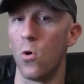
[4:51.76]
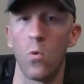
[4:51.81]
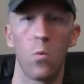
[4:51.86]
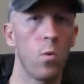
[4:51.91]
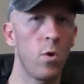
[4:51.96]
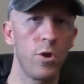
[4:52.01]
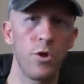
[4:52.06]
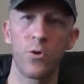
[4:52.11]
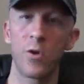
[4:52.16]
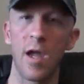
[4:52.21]

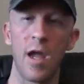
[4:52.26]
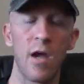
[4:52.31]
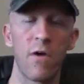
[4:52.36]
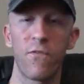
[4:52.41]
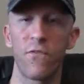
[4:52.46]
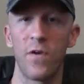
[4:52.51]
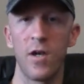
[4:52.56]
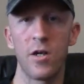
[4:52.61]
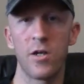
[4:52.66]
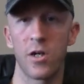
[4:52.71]
Well, you
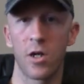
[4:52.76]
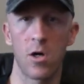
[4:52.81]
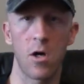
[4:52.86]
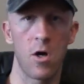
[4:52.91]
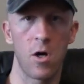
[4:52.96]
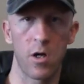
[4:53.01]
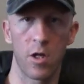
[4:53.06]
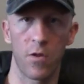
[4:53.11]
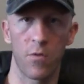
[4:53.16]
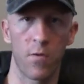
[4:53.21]
can't feed your
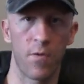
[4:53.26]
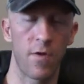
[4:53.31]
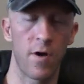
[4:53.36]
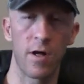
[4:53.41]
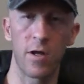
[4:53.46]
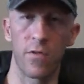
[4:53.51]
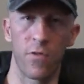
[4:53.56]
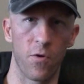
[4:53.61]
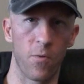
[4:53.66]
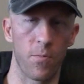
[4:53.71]
colonies with
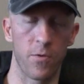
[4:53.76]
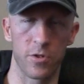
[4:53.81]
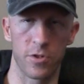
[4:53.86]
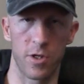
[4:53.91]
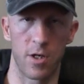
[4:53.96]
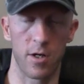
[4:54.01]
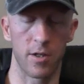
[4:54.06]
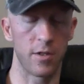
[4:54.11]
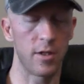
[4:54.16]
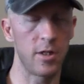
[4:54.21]
honey supers
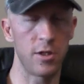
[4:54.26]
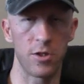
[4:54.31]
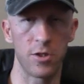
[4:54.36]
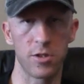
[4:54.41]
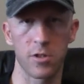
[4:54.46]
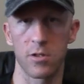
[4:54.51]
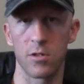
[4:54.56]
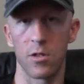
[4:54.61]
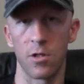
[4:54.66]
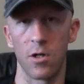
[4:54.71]
on.
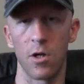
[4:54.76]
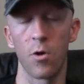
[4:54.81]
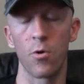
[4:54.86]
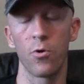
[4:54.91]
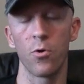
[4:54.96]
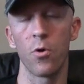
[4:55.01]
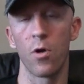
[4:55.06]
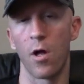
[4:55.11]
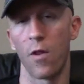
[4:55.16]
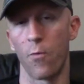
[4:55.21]
You
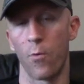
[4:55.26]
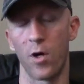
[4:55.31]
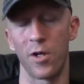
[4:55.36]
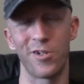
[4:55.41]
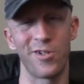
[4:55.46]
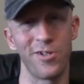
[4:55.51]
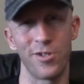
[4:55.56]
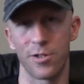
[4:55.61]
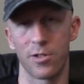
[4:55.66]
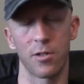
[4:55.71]
don't do it.
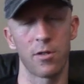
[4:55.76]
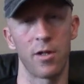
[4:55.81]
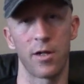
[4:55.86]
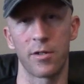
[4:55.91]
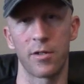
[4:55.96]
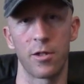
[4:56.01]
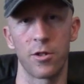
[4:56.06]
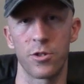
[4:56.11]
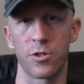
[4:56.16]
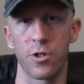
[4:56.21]
Otherwise, you're just
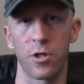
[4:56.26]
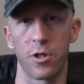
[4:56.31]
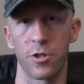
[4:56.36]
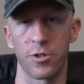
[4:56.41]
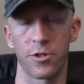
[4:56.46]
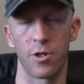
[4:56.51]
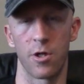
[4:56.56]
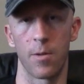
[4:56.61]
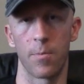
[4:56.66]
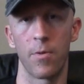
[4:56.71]
collecting sugar
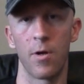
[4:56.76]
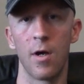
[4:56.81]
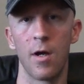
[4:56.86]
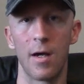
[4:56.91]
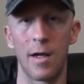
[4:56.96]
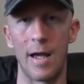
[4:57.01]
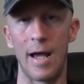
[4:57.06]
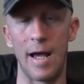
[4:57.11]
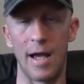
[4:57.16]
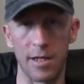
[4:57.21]
syrup
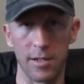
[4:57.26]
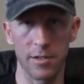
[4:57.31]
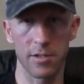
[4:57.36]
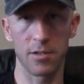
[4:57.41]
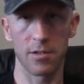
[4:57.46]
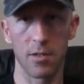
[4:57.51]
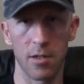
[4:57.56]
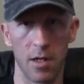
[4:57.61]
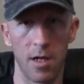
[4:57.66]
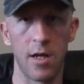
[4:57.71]

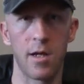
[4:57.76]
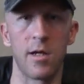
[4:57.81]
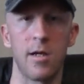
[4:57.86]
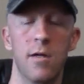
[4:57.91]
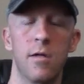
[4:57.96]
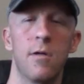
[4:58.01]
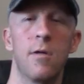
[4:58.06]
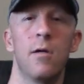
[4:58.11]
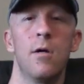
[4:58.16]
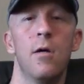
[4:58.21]
as honey.
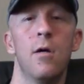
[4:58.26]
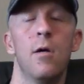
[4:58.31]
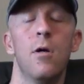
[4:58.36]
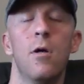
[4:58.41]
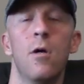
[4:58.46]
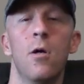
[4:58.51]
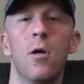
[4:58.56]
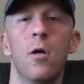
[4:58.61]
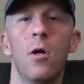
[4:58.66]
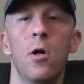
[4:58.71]

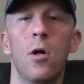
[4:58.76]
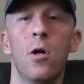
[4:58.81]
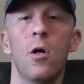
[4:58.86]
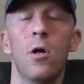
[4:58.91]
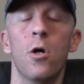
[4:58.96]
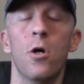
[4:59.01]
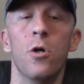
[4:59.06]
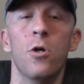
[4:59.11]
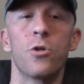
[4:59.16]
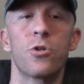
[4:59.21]

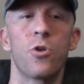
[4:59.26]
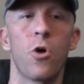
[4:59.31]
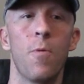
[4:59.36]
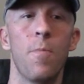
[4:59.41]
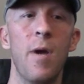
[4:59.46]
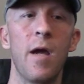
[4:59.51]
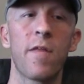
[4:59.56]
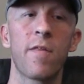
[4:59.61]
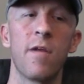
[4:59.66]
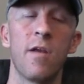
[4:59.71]
So
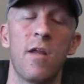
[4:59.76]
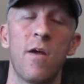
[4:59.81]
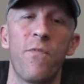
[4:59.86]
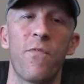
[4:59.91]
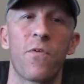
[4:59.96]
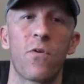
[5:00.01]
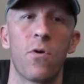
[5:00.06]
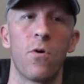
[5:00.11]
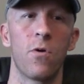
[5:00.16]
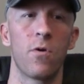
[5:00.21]
it makes it
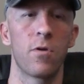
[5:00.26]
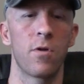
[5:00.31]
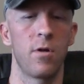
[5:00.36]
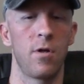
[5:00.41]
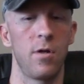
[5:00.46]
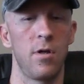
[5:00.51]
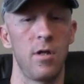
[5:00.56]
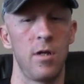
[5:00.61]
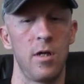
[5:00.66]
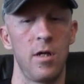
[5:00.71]

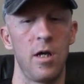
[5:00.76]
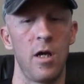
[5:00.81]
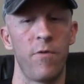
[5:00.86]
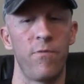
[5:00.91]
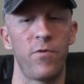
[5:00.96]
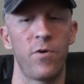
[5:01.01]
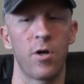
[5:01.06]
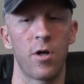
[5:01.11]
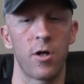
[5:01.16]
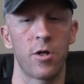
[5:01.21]
difficult
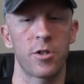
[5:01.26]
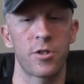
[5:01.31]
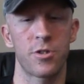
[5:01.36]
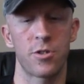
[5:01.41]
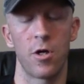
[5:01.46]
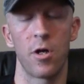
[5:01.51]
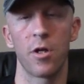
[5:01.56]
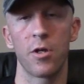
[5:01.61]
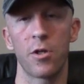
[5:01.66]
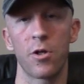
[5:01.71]
if you're
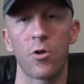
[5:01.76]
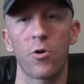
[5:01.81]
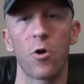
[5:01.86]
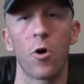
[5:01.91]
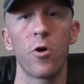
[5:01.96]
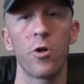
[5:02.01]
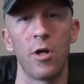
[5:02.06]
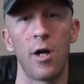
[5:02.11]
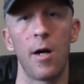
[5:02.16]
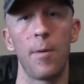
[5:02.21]
starting to
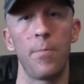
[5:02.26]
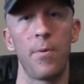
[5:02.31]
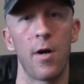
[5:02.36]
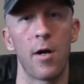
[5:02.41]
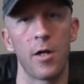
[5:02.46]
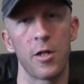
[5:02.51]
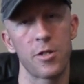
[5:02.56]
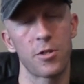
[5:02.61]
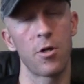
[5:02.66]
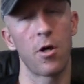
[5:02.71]
grow your
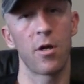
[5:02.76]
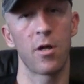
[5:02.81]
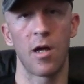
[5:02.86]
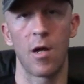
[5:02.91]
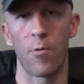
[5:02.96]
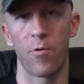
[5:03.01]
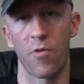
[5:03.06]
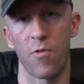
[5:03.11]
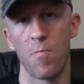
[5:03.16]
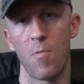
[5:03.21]
apiary, starting
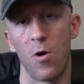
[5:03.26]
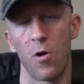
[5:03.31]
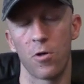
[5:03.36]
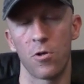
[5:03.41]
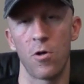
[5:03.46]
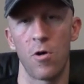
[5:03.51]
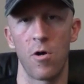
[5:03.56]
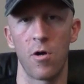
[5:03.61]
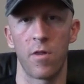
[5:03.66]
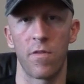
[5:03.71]
out with
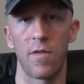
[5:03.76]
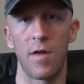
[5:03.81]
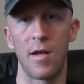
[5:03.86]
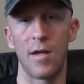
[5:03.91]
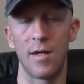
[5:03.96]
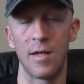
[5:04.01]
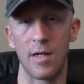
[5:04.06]
small colonies that